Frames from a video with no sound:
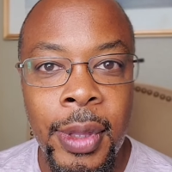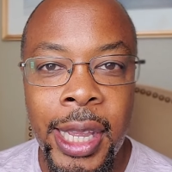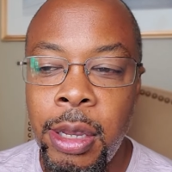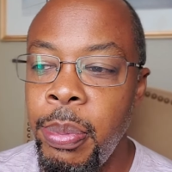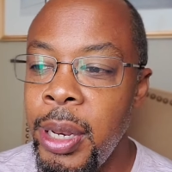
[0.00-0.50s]

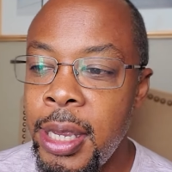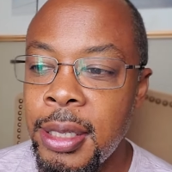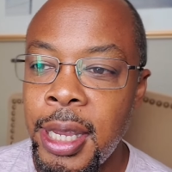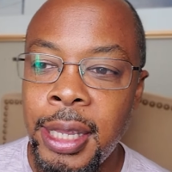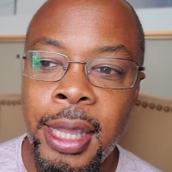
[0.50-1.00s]
Can you please
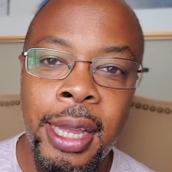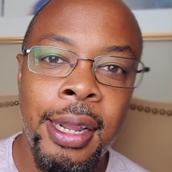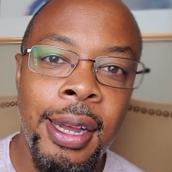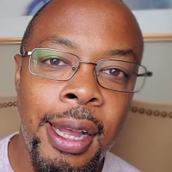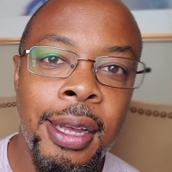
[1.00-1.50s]
take that
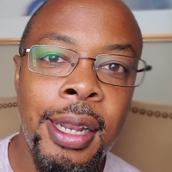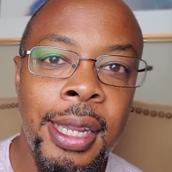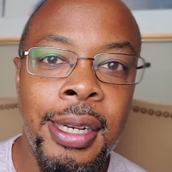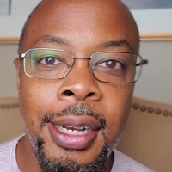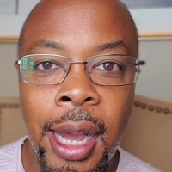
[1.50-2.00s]
ugly,
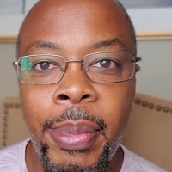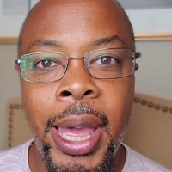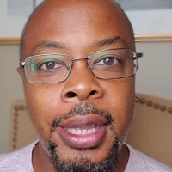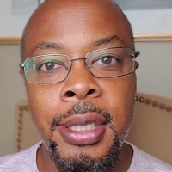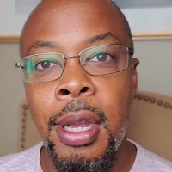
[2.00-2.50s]

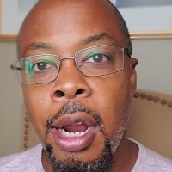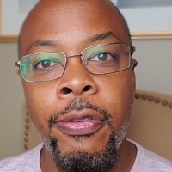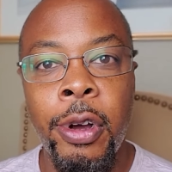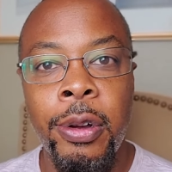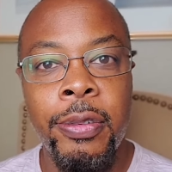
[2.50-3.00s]
dumbass scarf
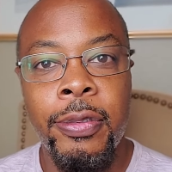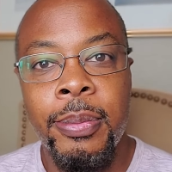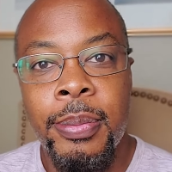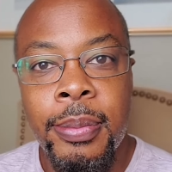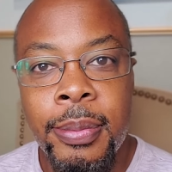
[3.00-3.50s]
off?
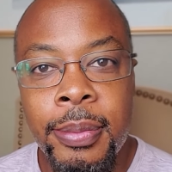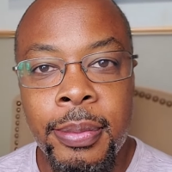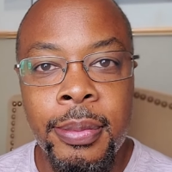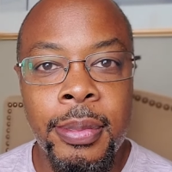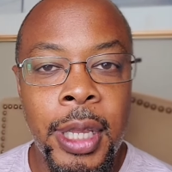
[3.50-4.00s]

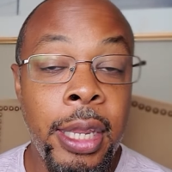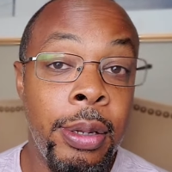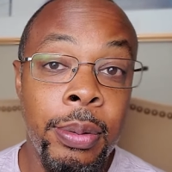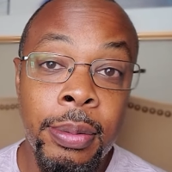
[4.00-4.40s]
Can you?